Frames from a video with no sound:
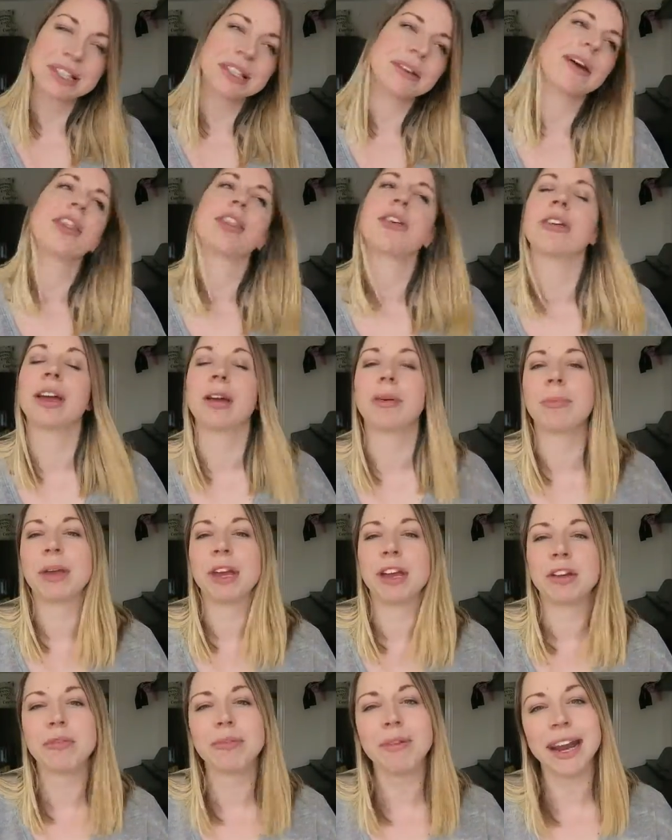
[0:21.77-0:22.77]
So I thought it would be
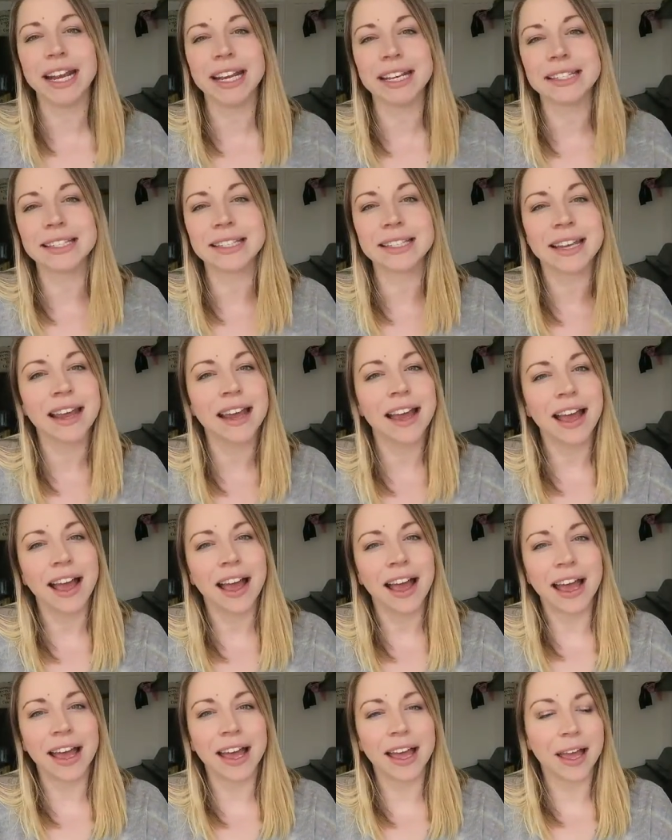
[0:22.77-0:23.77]
a great
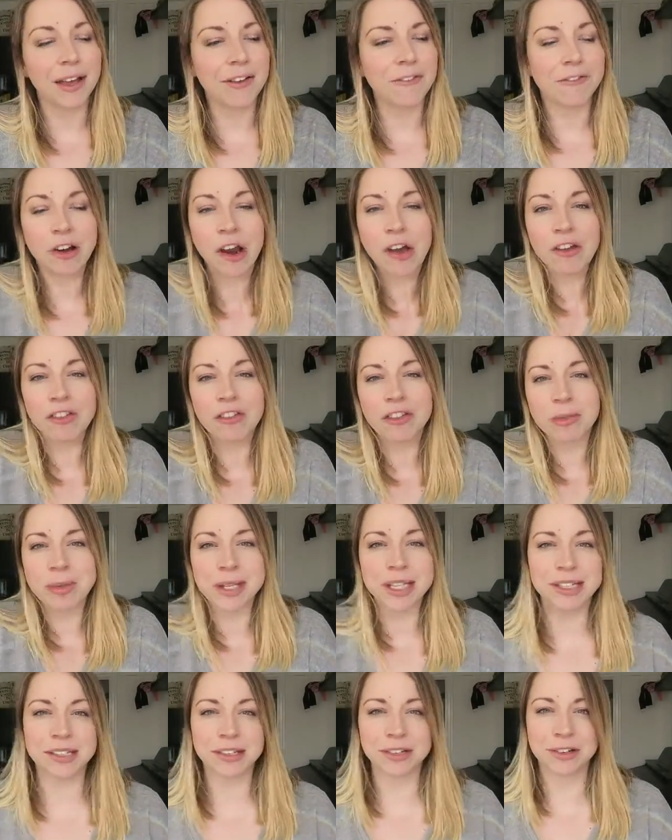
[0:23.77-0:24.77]
vlog for
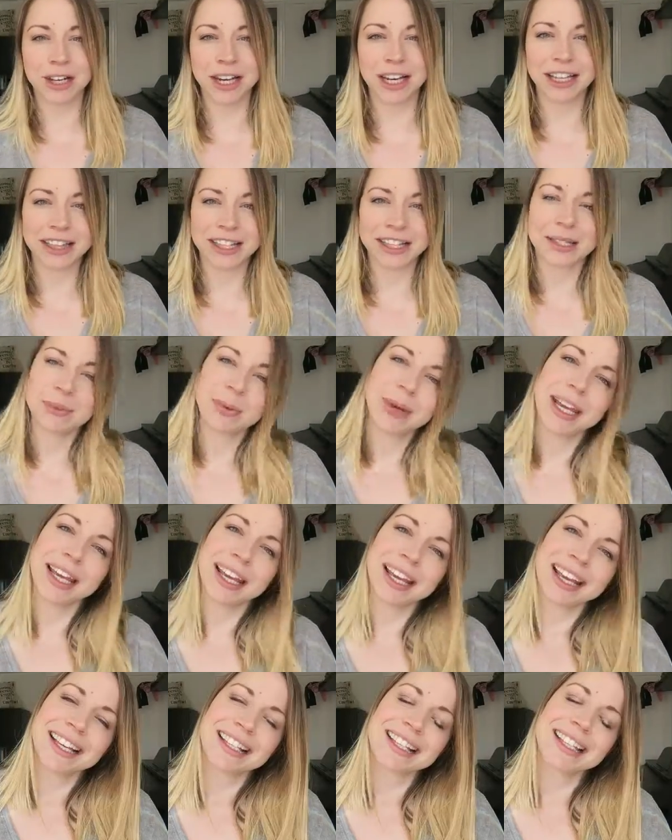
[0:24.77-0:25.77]
me to create this
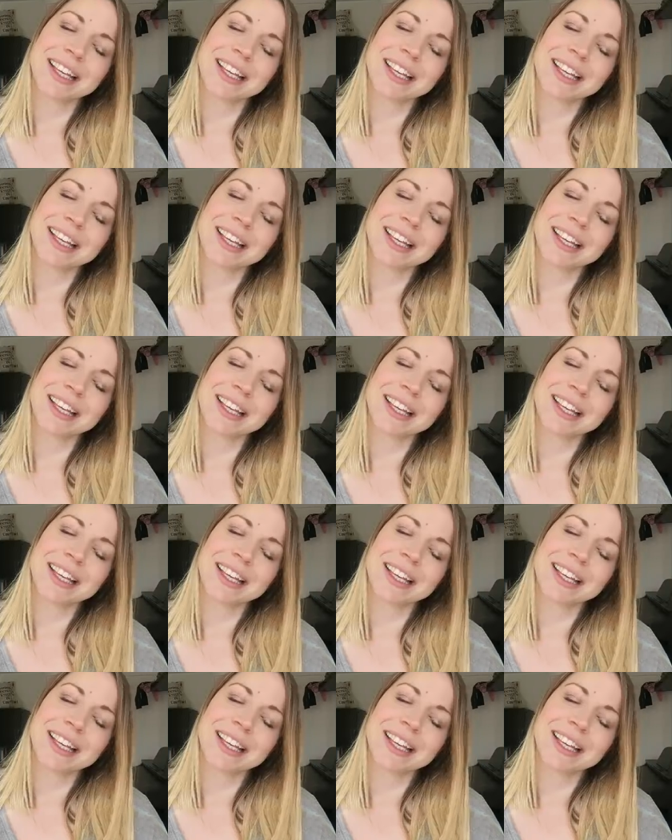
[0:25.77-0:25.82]
week.